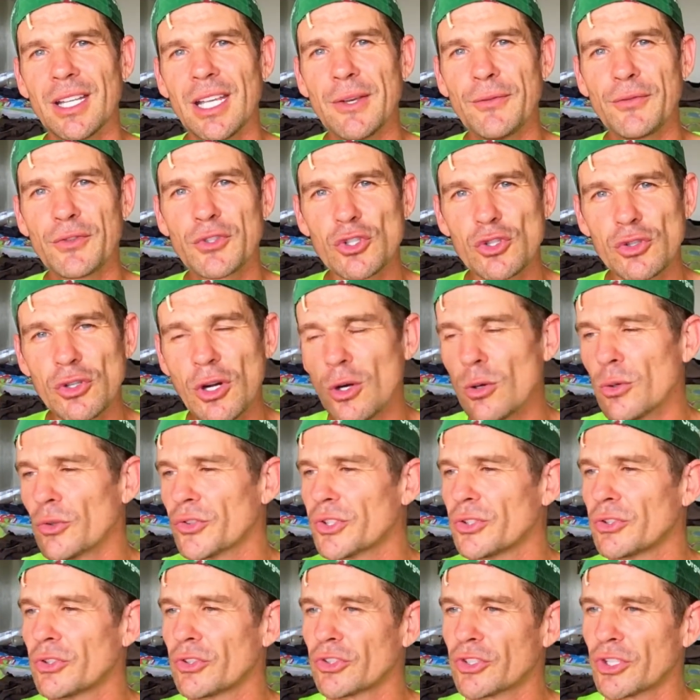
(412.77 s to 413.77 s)
If
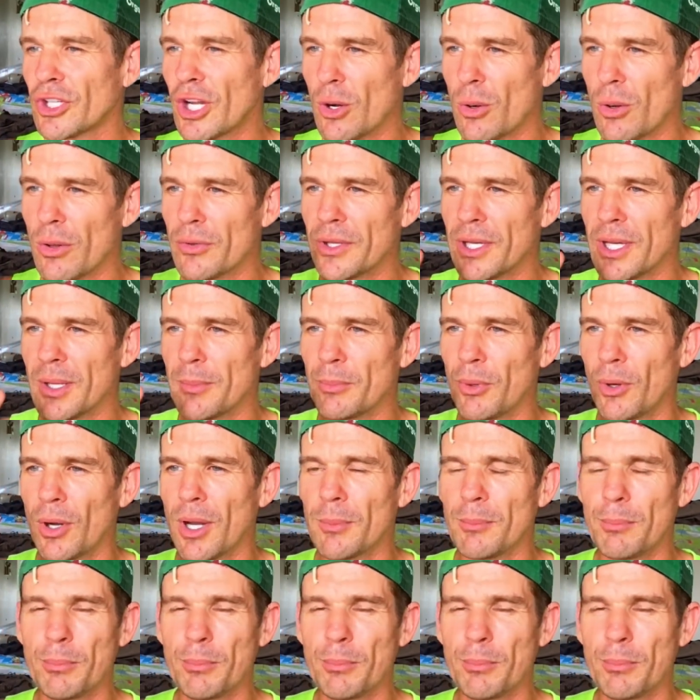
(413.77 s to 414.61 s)
trolls can just go on there and buy